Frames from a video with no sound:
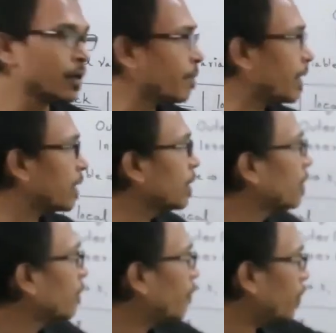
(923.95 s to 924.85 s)
but
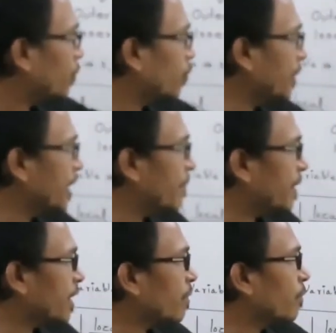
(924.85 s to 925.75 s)
for two
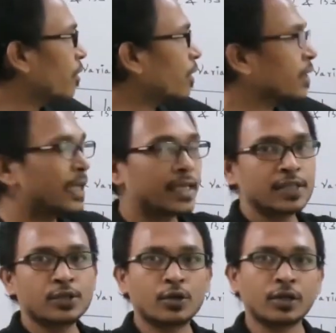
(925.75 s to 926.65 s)
independent block that
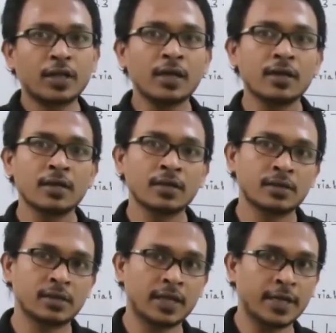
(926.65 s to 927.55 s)
is not the
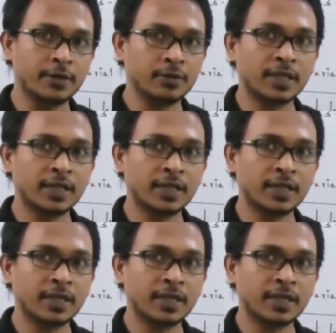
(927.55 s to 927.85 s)
scenario,